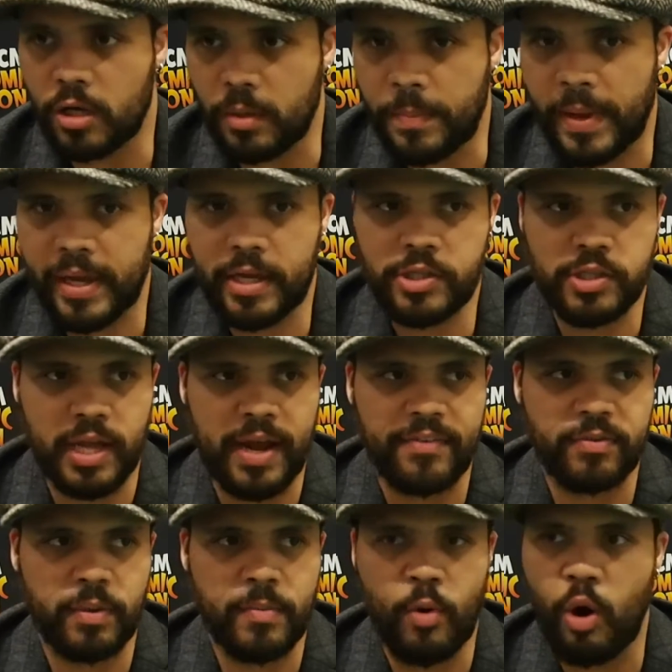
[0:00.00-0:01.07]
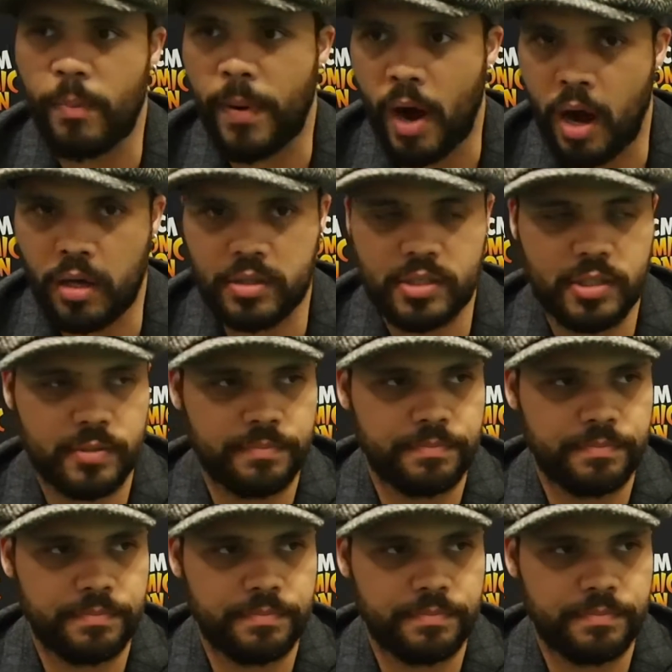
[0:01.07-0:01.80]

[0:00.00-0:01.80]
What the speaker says: on the page. There have to be more parts.